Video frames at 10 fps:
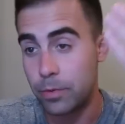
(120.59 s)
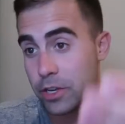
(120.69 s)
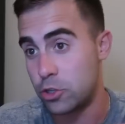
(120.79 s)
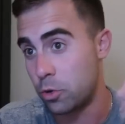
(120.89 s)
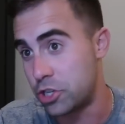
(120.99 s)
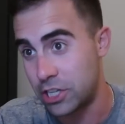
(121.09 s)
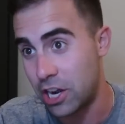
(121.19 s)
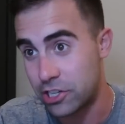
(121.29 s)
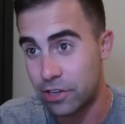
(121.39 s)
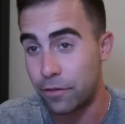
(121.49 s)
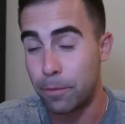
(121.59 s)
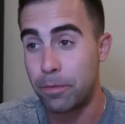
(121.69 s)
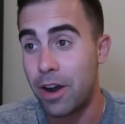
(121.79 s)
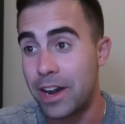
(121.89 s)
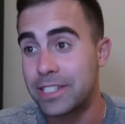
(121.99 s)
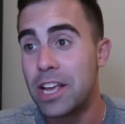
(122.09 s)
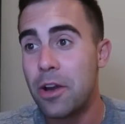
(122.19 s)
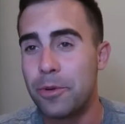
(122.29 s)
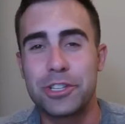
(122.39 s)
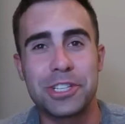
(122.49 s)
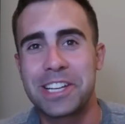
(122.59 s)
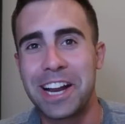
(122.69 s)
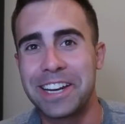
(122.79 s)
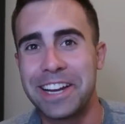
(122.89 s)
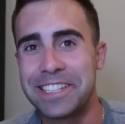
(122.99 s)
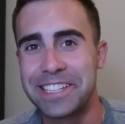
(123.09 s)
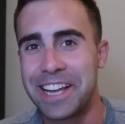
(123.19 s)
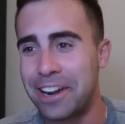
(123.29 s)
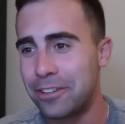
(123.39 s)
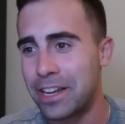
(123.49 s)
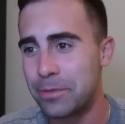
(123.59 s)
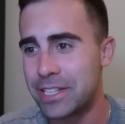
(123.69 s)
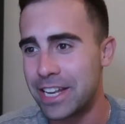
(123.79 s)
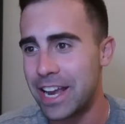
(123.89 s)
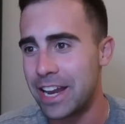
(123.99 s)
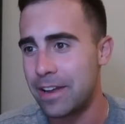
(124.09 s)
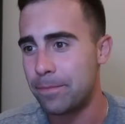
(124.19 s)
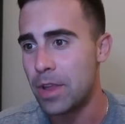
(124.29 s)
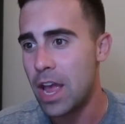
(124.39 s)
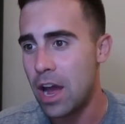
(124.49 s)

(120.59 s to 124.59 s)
we get George Johnson for blocks, which is kind of nice because I don't think I was going to get him.